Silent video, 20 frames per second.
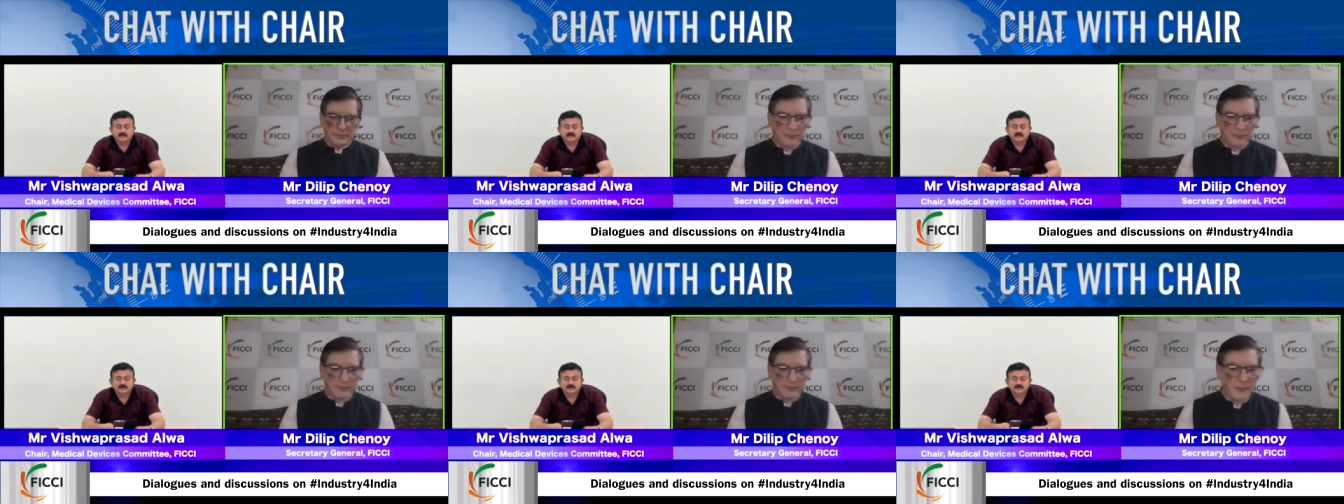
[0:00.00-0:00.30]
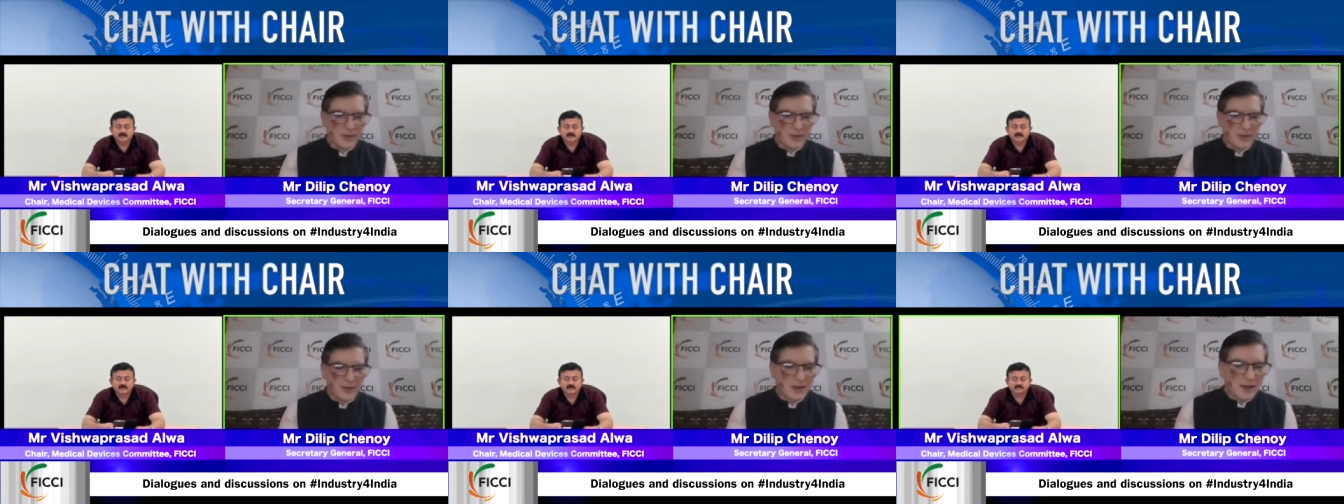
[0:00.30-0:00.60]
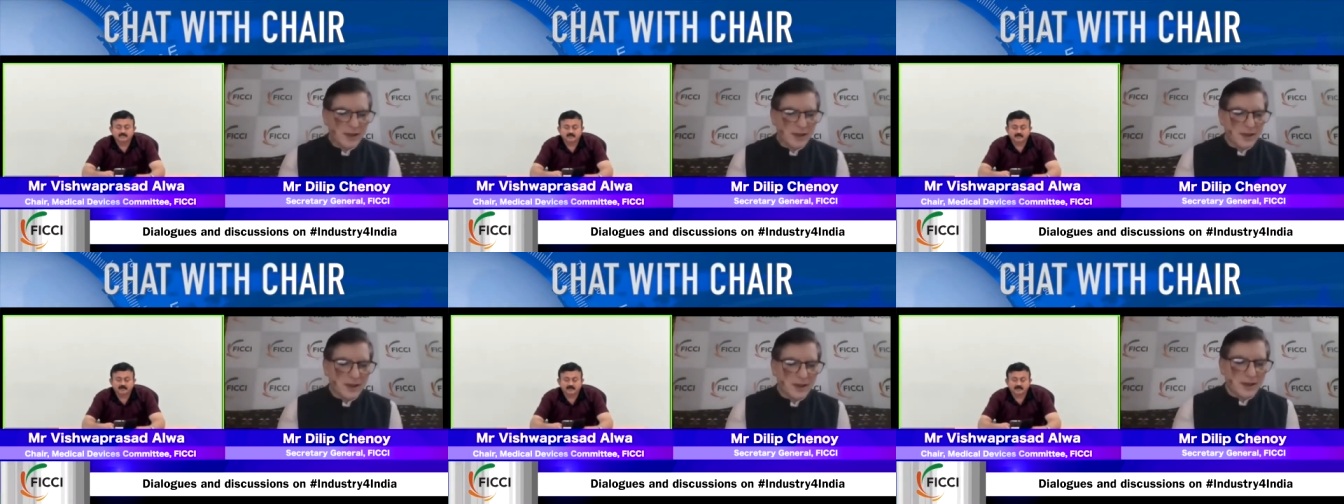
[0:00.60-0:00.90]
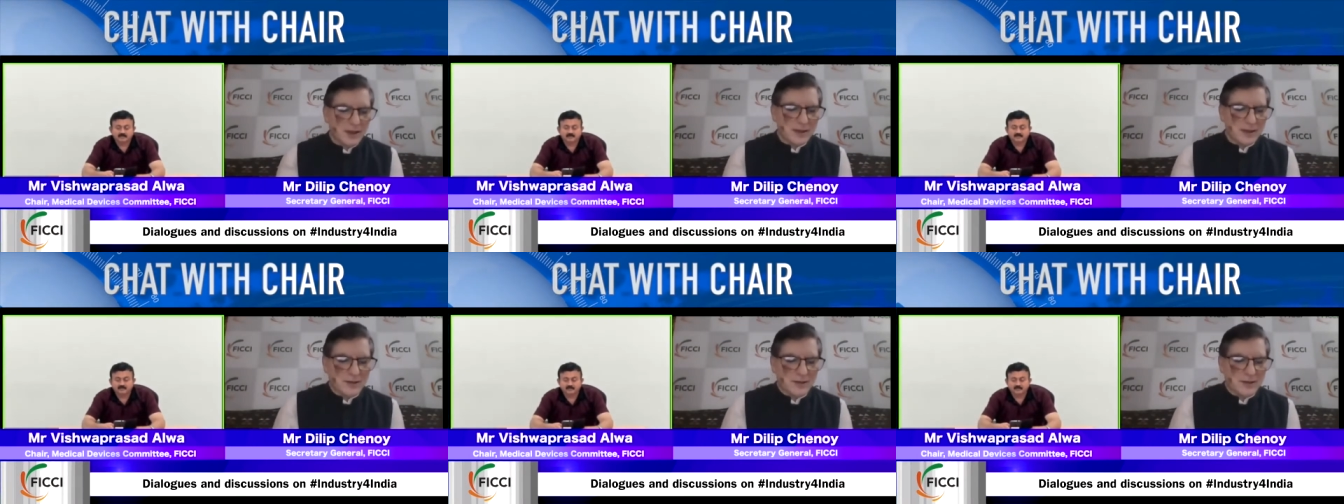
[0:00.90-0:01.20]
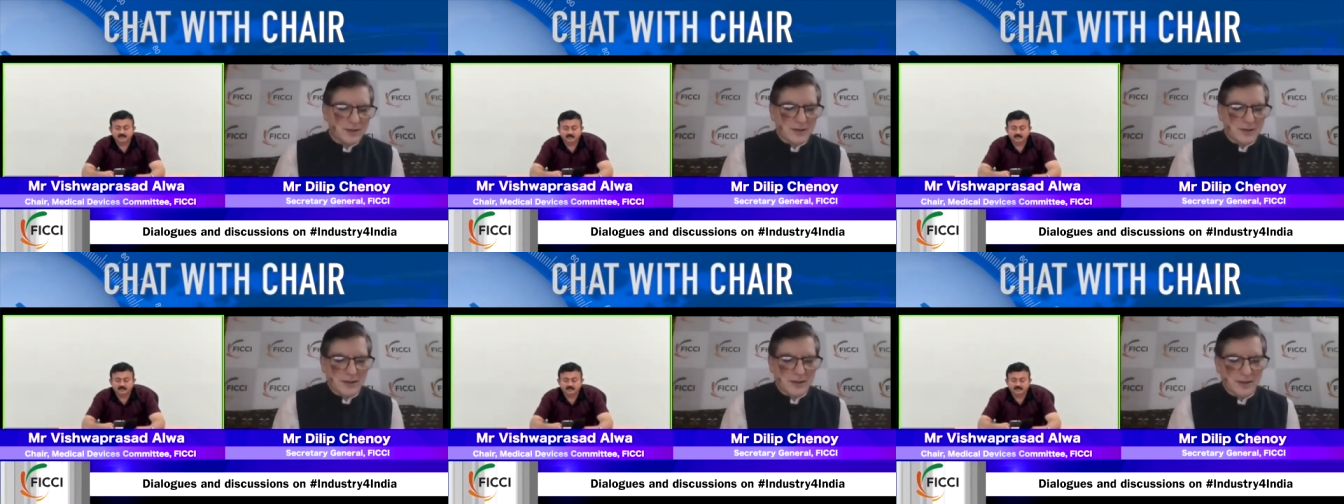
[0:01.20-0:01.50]
Yeah, thank you for the,
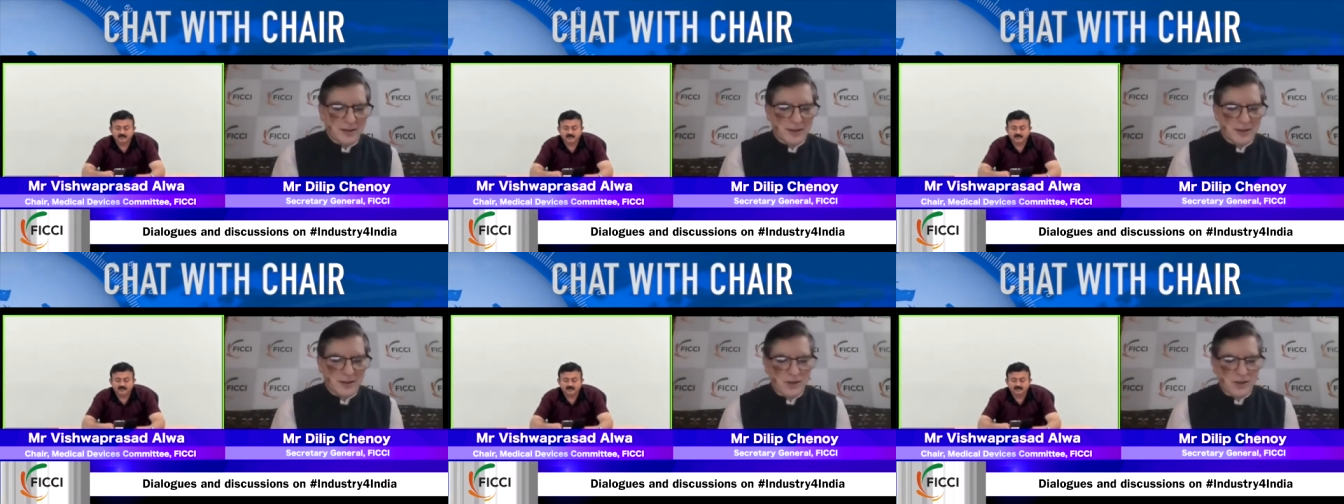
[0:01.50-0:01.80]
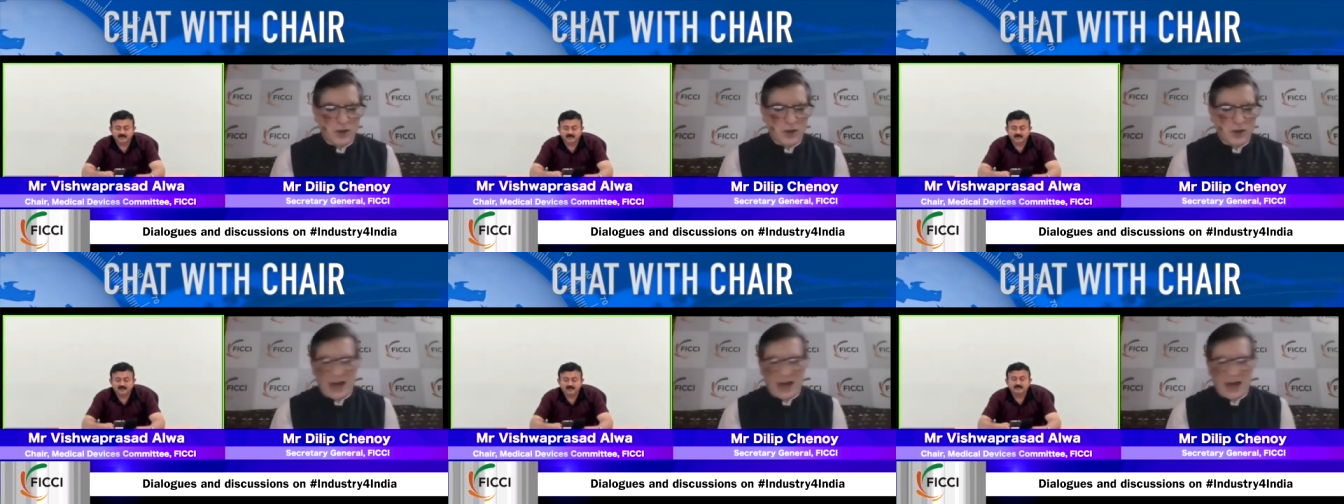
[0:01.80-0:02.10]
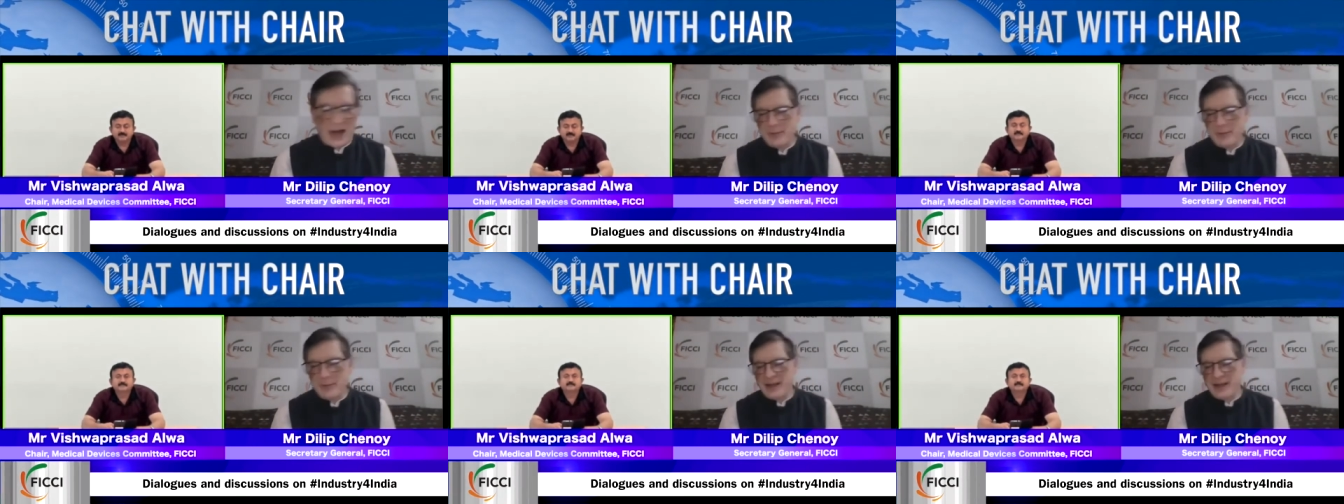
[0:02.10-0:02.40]
for, for the invite.